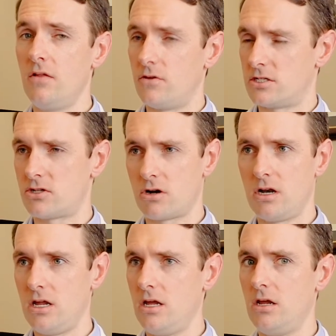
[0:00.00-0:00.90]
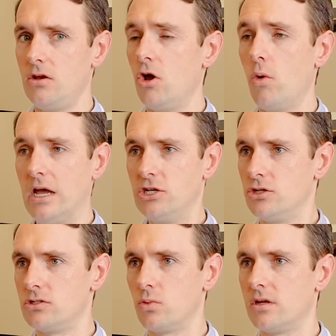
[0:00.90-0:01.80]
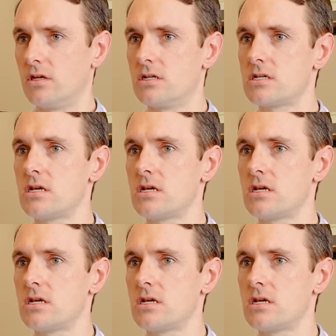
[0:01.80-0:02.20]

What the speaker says: there's certainly no issues with it.